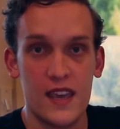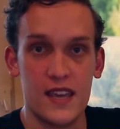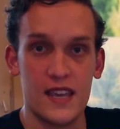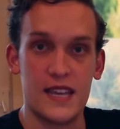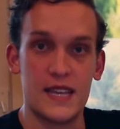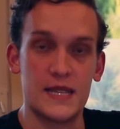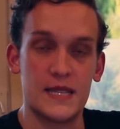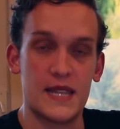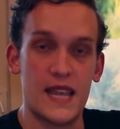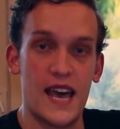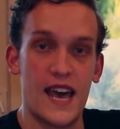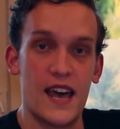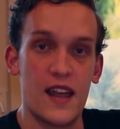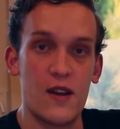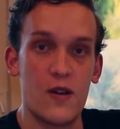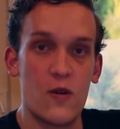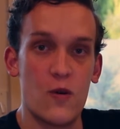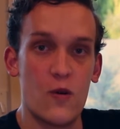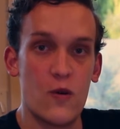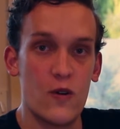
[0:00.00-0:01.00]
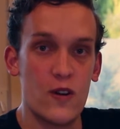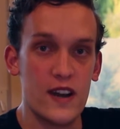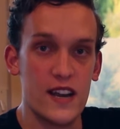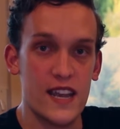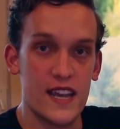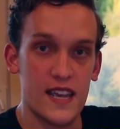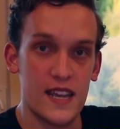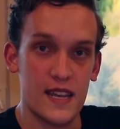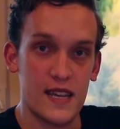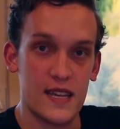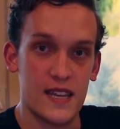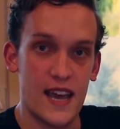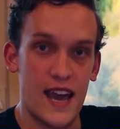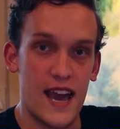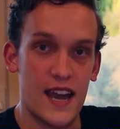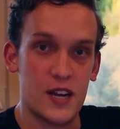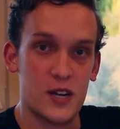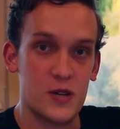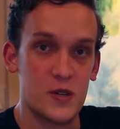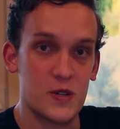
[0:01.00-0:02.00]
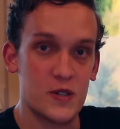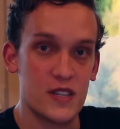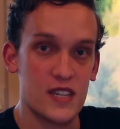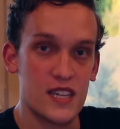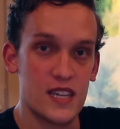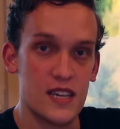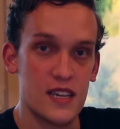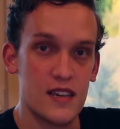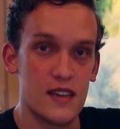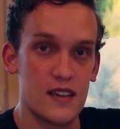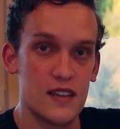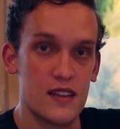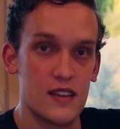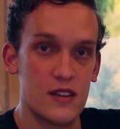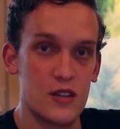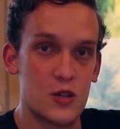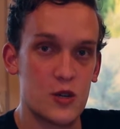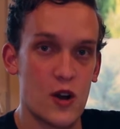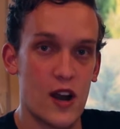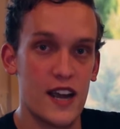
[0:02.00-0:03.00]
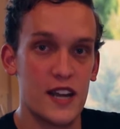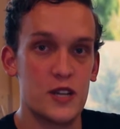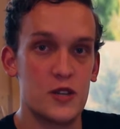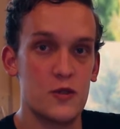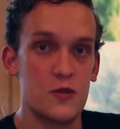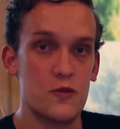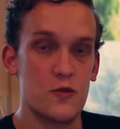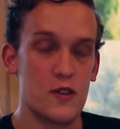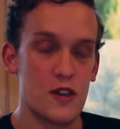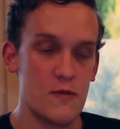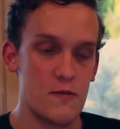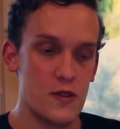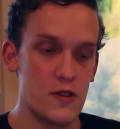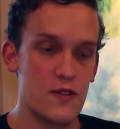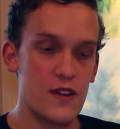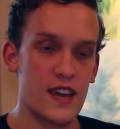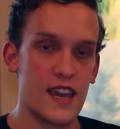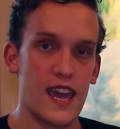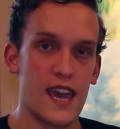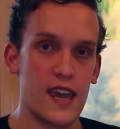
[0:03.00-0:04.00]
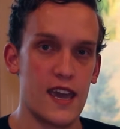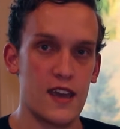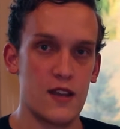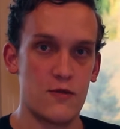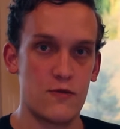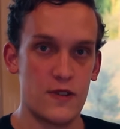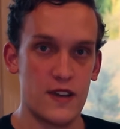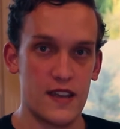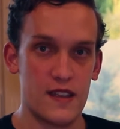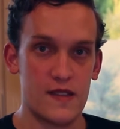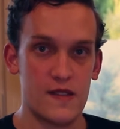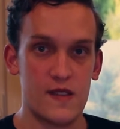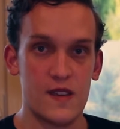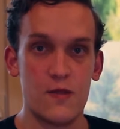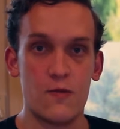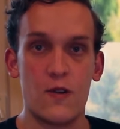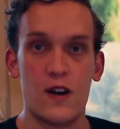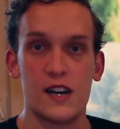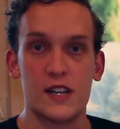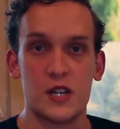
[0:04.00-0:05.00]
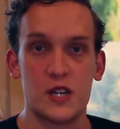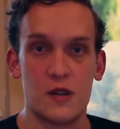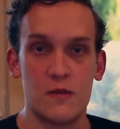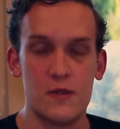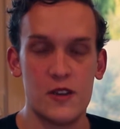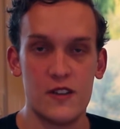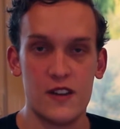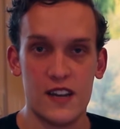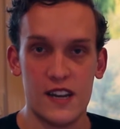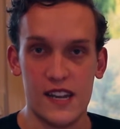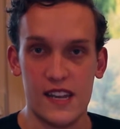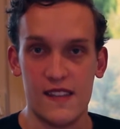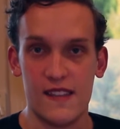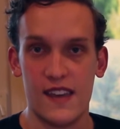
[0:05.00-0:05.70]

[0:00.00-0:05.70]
is that Orient actually tried to communicate with the watch community.